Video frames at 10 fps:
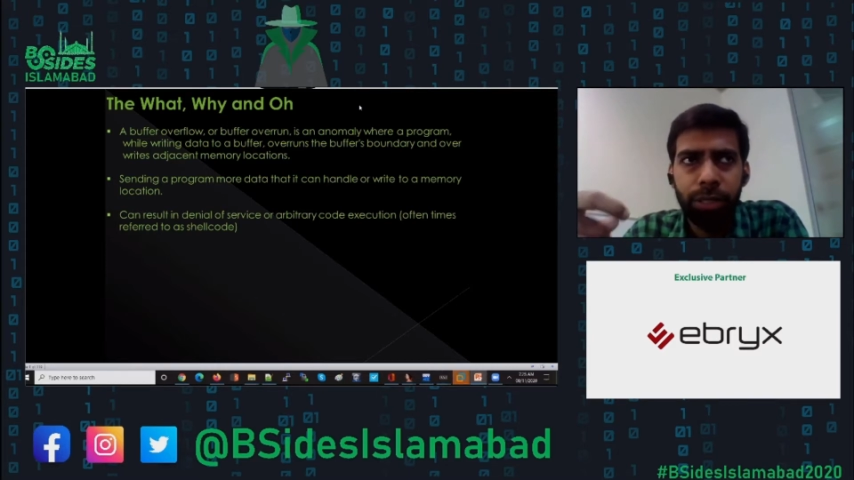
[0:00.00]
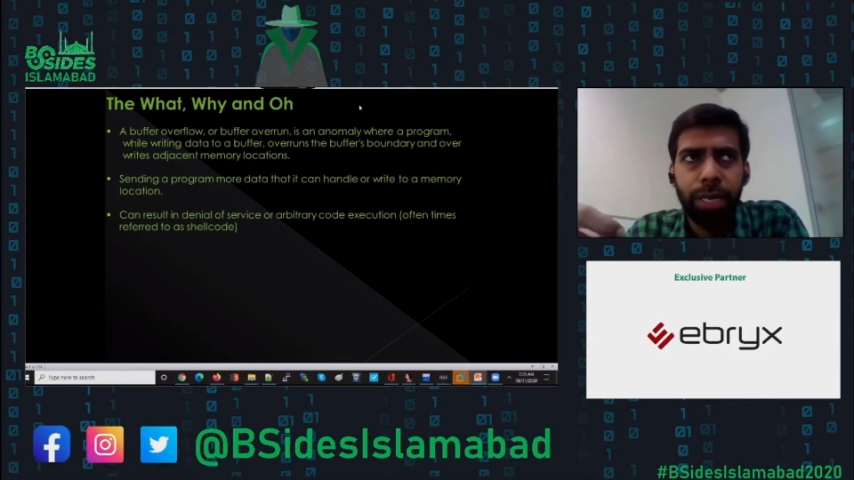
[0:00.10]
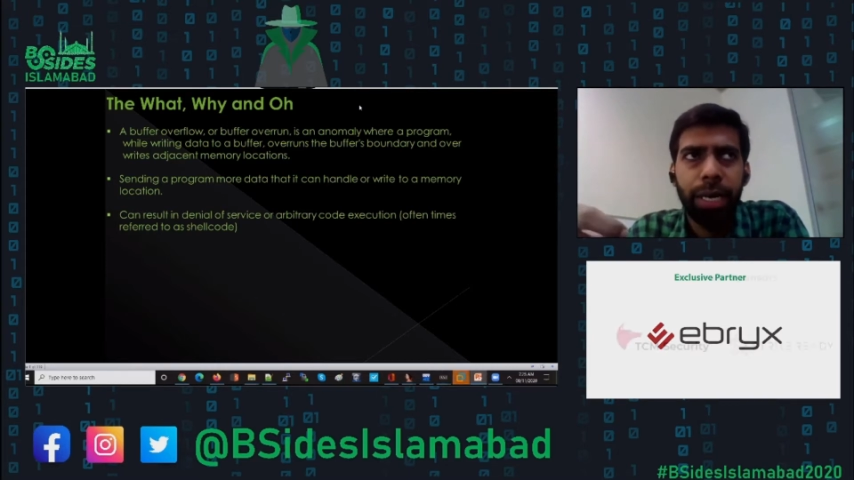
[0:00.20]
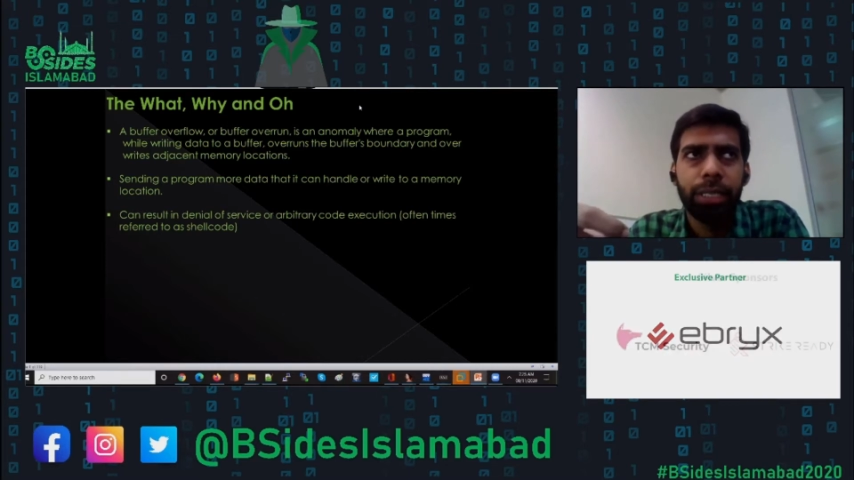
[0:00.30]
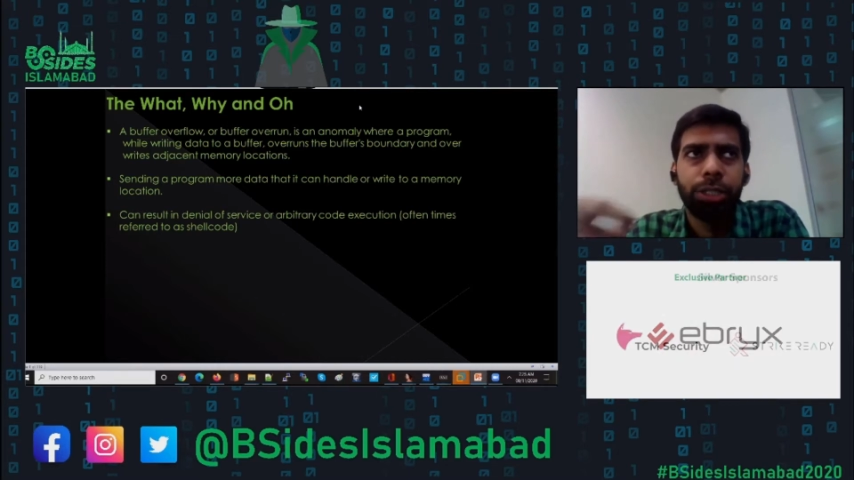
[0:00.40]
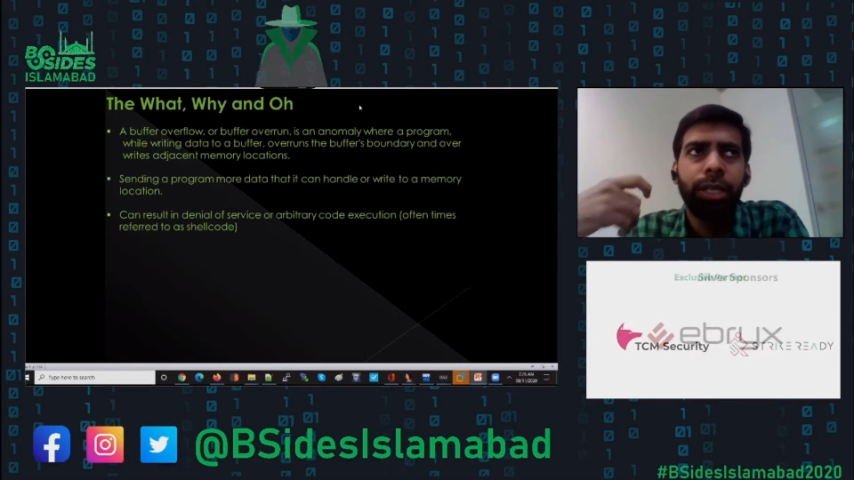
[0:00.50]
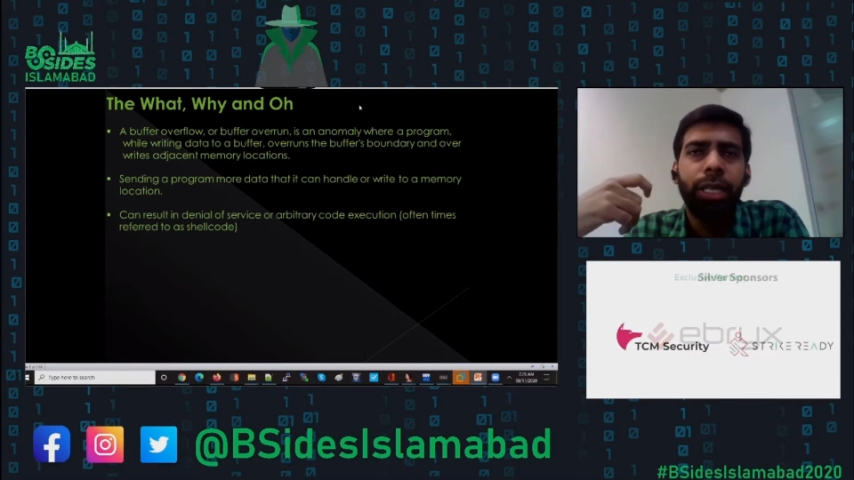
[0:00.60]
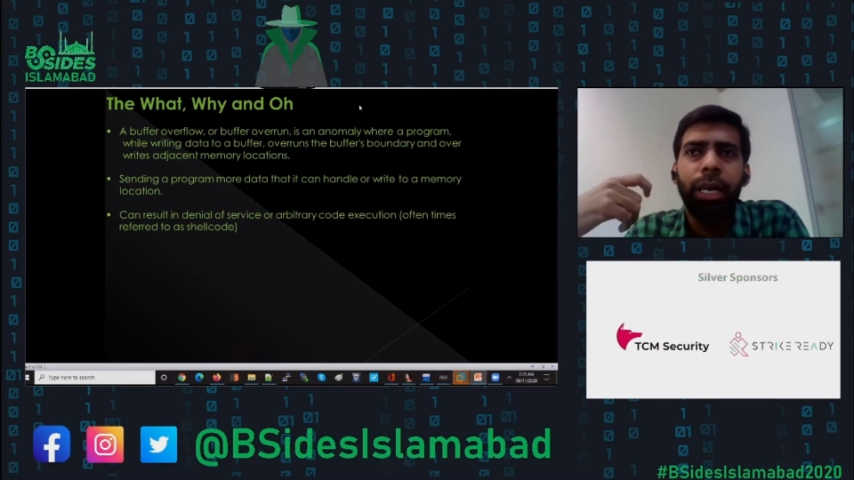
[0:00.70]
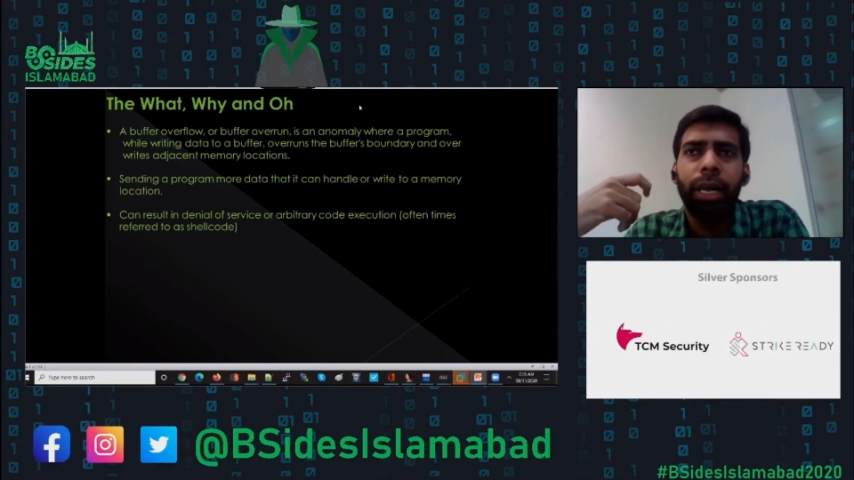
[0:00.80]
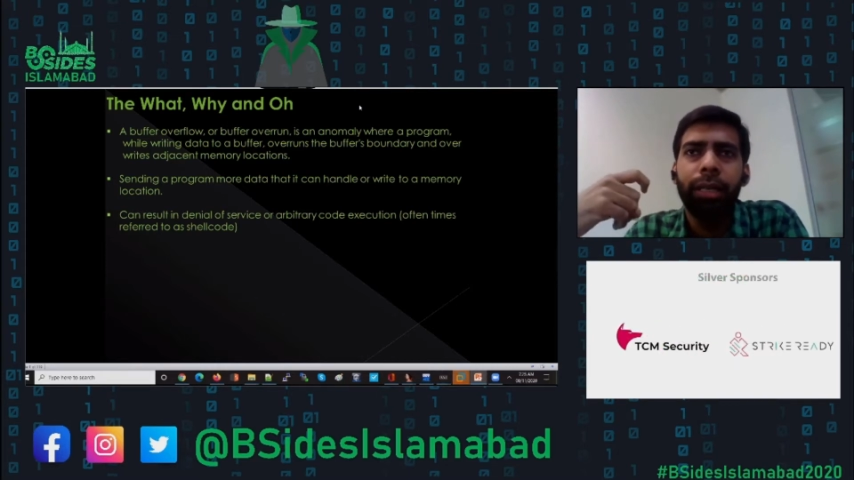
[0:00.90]
crash,
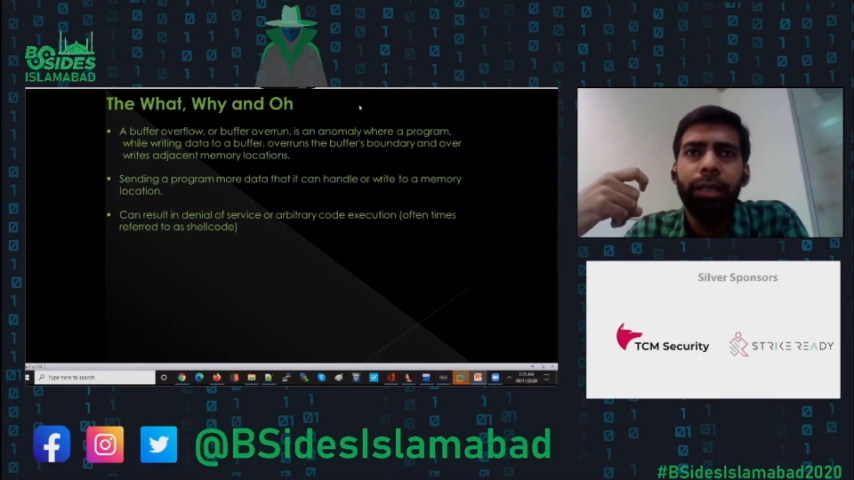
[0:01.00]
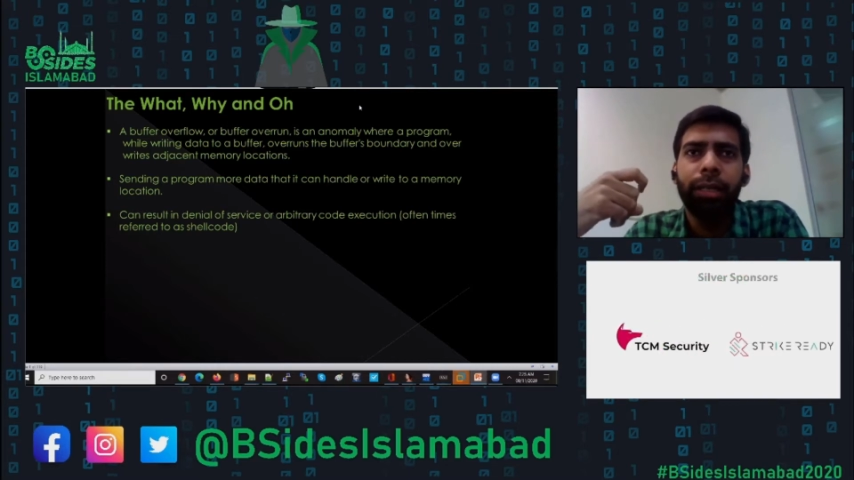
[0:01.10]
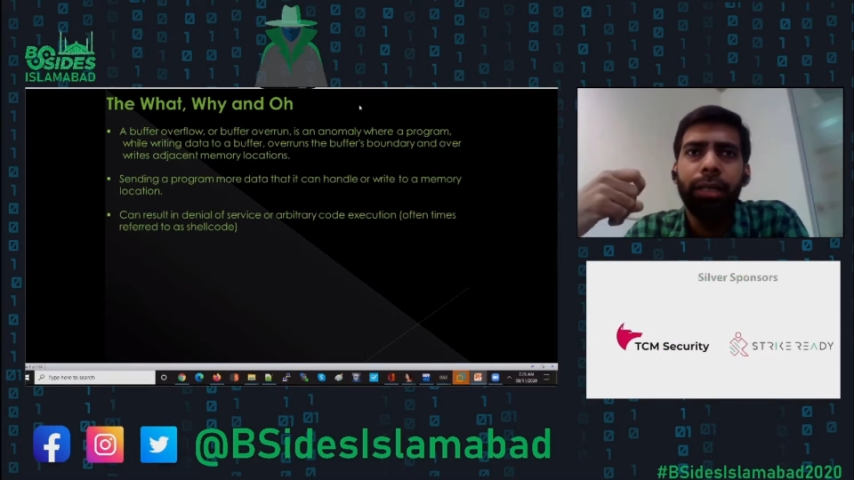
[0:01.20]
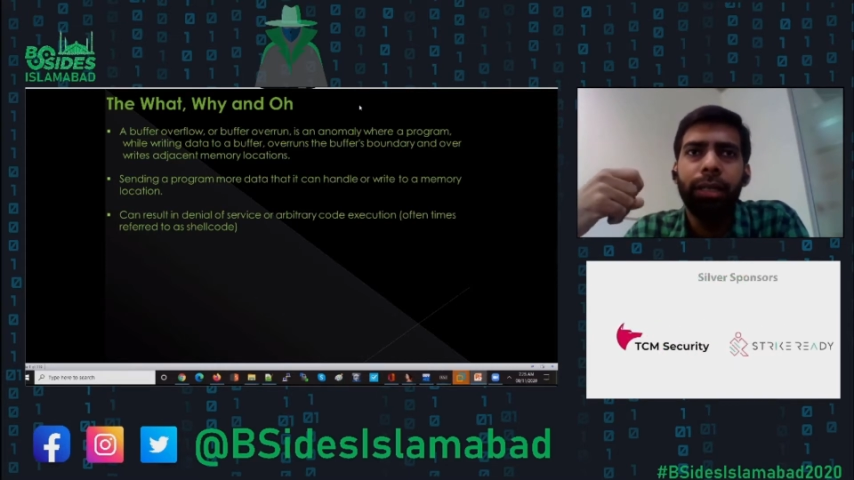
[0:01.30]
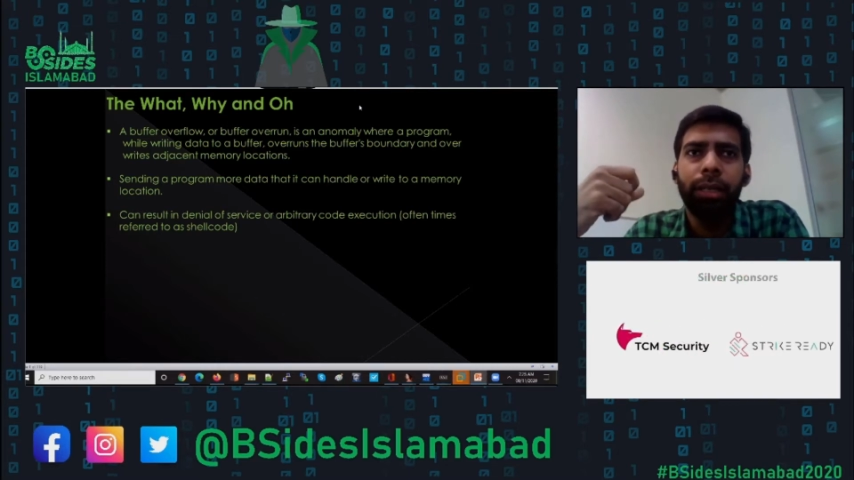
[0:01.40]
and then